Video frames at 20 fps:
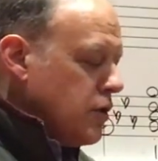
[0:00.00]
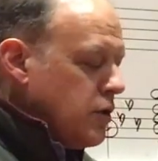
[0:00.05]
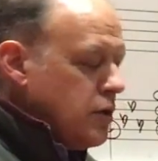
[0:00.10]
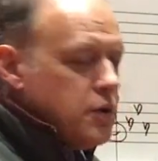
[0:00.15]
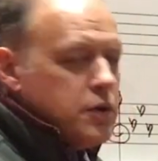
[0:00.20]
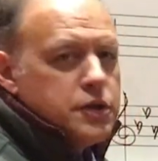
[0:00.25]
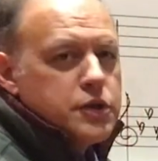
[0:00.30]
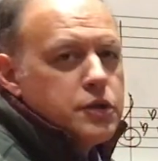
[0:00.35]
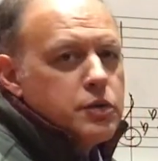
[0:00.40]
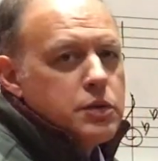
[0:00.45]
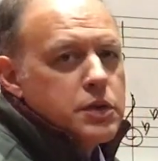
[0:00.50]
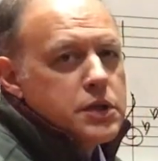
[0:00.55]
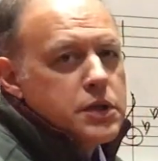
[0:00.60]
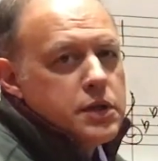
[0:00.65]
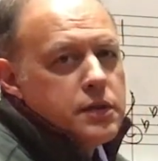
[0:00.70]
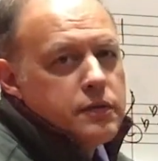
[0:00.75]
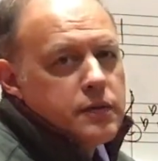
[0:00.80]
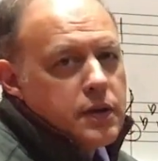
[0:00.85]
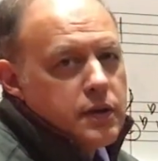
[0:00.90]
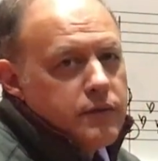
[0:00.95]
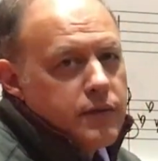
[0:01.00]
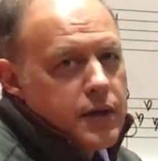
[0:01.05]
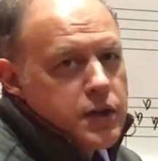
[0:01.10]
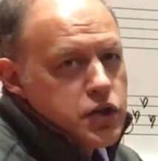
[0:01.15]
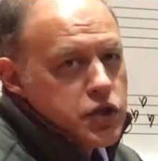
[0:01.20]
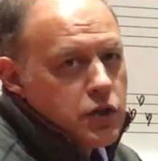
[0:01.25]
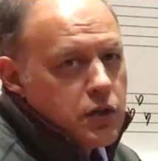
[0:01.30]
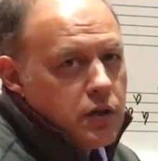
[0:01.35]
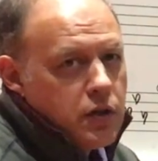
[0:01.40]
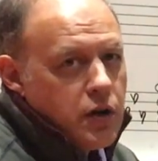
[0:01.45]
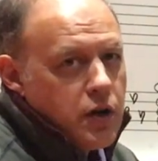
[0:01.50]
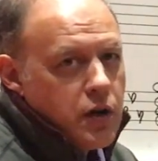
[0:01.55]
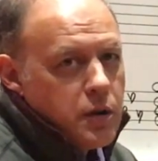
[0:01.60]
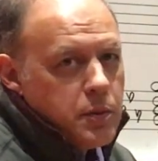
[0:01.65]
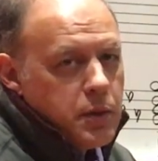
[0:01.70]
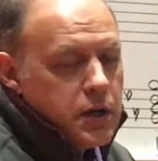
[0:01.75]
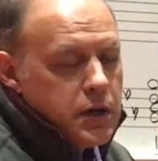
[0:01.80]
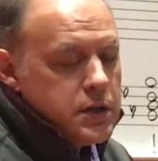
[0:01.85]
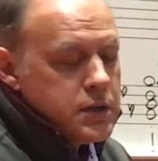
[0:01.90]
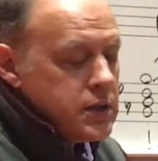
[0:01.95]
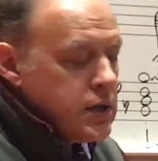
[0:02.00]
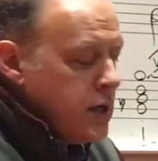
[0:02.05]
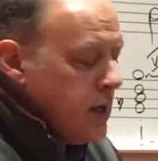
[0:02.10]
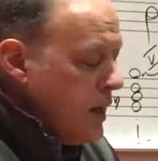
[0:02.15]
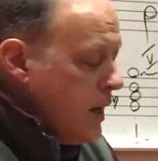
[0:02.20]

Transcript: all sorts of conventional harmonies